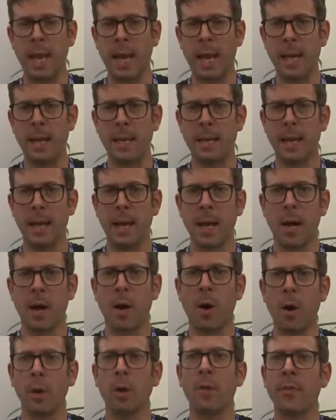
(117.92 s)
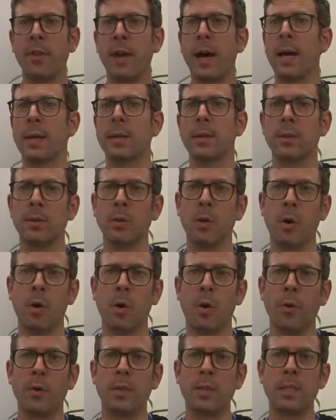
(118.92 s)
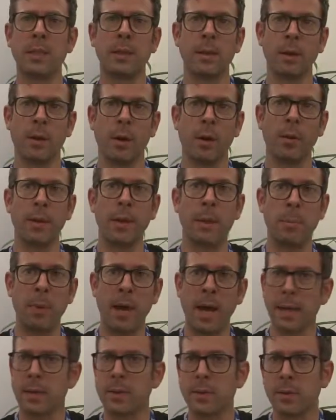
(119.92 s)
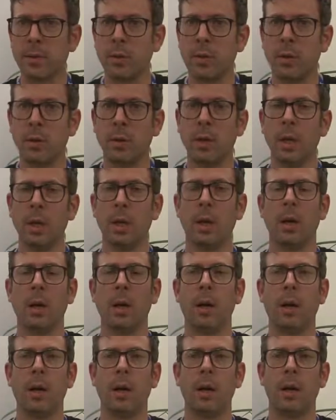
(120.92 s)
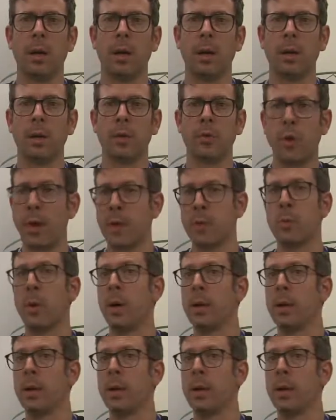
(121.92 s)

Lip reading: and all of that, all that past, creates